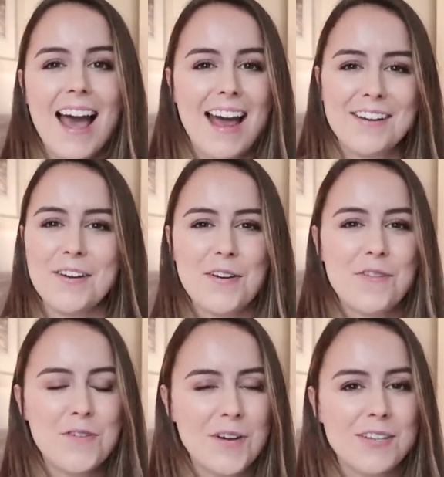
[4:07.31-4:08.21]
and I don't know
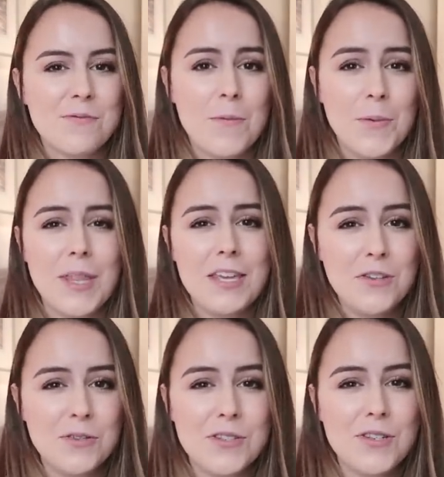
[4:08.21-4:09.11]
if you guys remember, but they
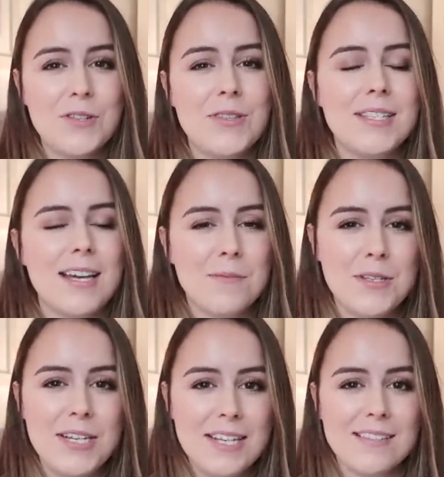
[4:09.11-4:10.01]
used to do these
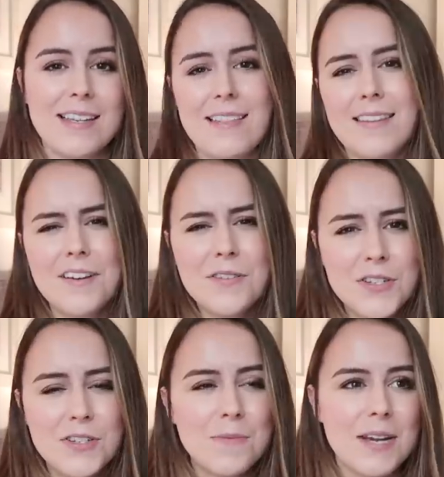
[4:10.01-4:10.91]
absolutely insane, they don't
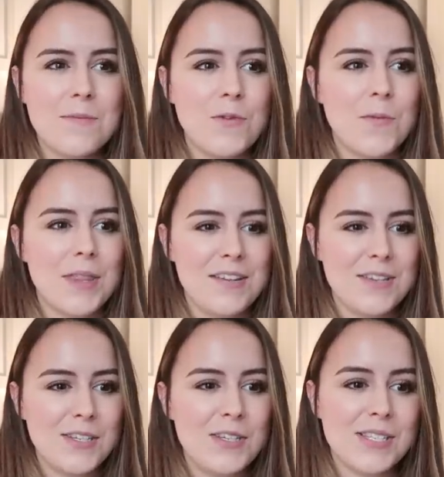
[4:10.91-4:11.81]
do them anymore, but they
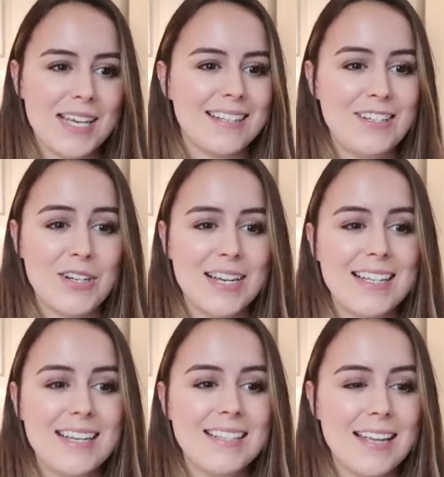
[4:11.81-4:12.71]
used to do satin
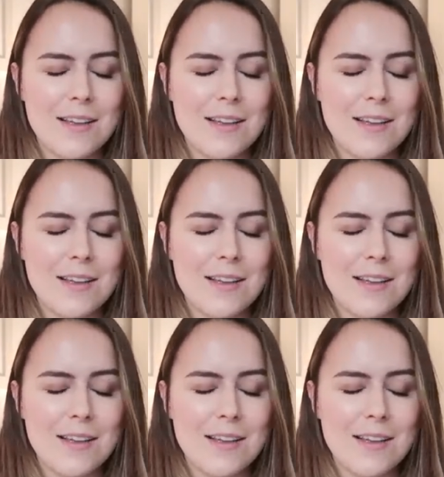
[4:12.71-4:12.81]
dresses,